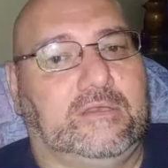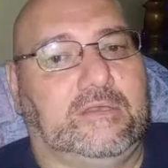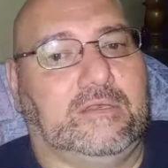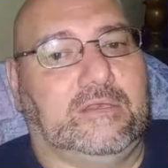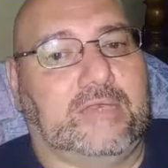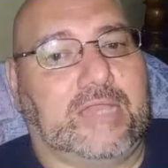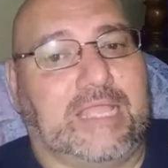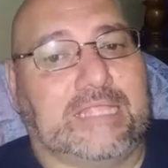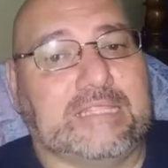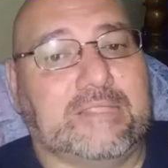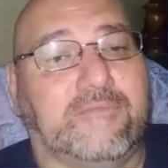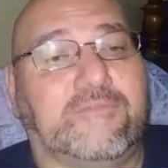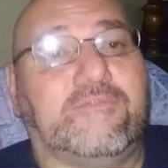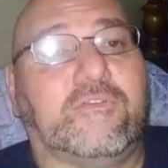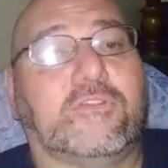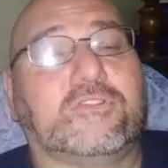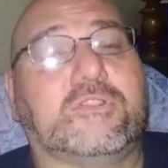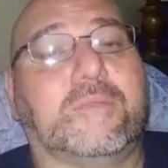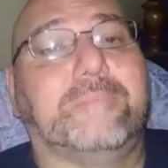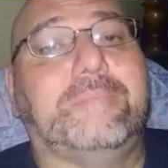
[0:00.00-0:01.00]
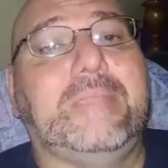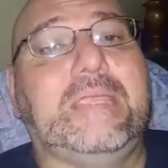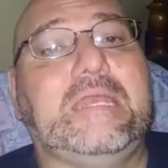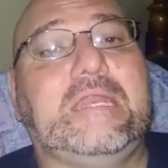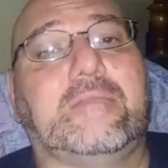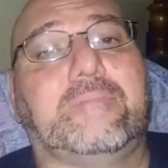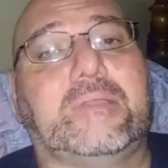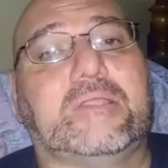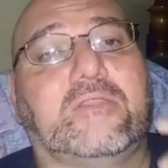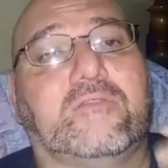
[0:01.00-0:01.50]
Not the filter media,
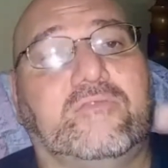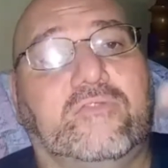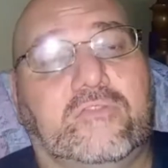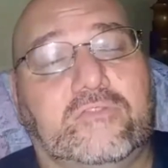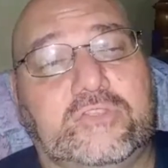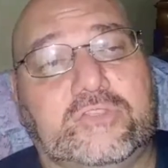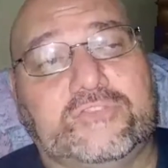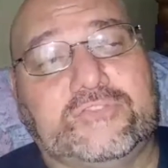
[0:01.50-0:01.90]
but the filters